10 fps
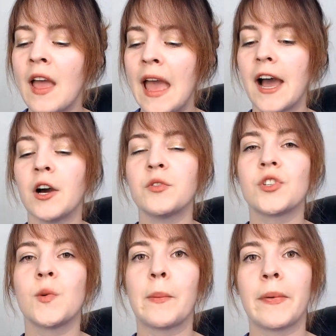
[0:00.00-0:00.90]
how
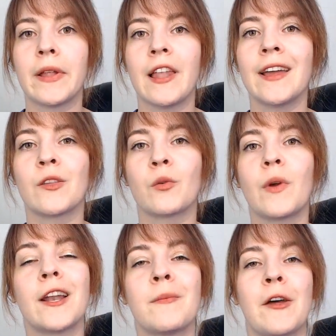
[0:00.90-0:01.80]
to apply the
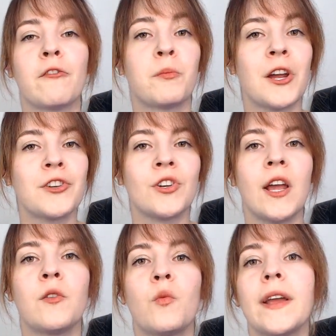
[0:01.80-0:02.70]
right amount of pressure
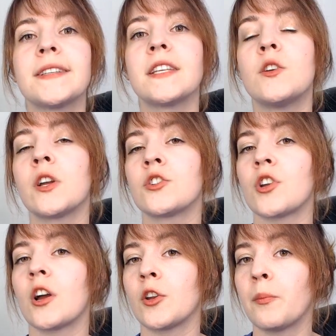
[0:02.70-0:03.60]
and ways that you can
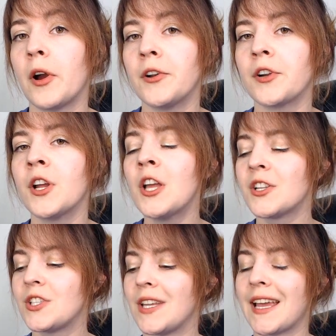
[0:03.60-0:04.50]
shock your partner
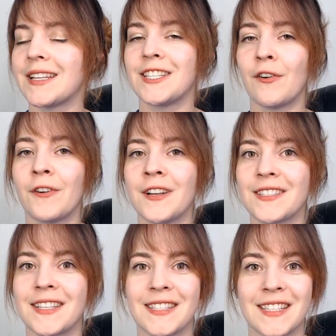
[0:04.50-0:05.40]
to get different
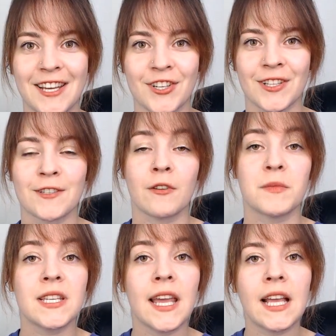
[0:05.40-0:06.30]
sensations,
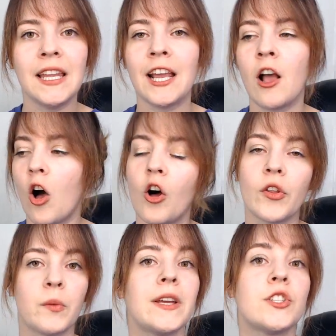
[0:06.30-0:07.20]
from tickling
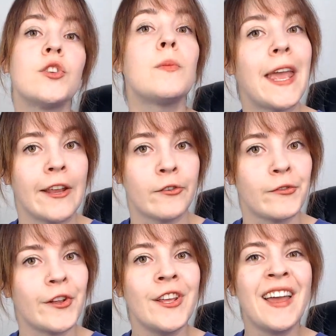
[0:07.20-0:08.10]
all the way to painful,